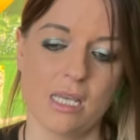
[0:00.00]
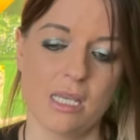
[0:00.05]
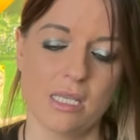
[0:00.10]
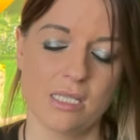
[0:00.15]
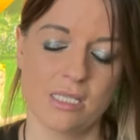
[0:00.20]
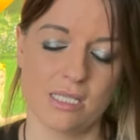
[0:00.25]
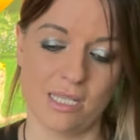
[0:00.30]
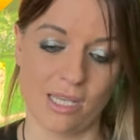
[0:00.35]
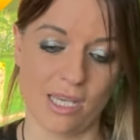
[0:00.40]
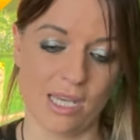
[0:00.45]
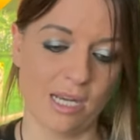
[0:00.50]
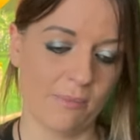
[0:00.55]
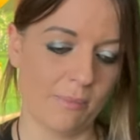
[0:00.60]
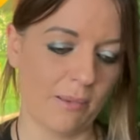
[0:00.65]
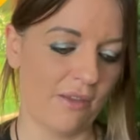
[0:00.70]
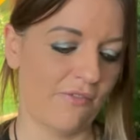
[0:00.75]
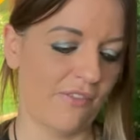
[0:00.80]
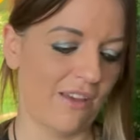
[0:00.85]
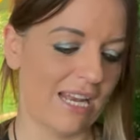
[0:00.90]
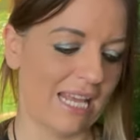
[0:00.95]
So you're going to
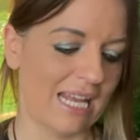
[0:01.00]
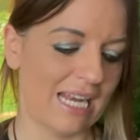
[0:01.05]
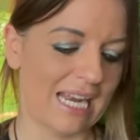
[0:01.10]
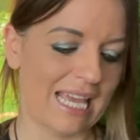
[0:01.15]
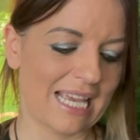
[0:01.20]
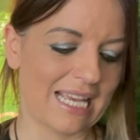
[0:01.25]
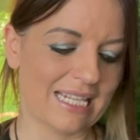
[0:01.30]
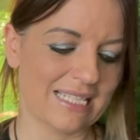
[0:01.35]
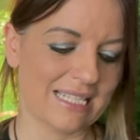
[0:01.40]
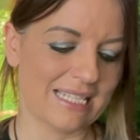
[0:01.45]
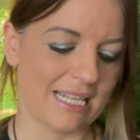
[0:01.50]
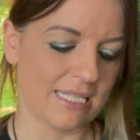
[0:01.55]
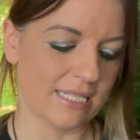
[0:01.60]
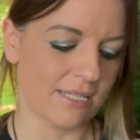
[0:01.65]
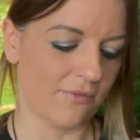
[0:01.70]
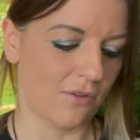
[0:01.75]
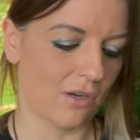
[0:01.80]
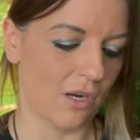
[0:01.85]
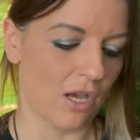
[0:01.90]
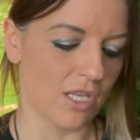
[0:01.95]
be feeling like a sense
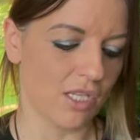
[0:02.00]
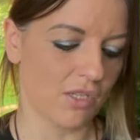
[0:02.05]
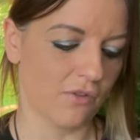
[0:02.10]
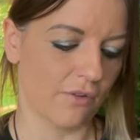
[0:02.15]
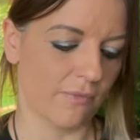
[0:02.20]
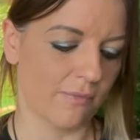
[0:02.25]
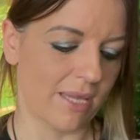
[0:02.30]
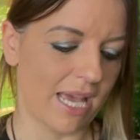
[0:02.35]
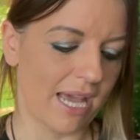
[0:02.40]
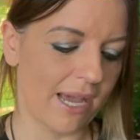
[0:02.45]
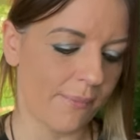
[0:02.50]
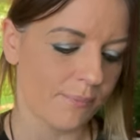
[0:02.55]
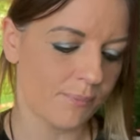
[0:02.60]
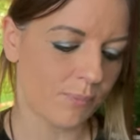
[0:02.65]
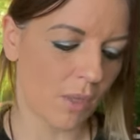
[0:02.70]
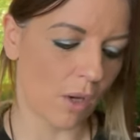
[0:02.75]
of loss from that.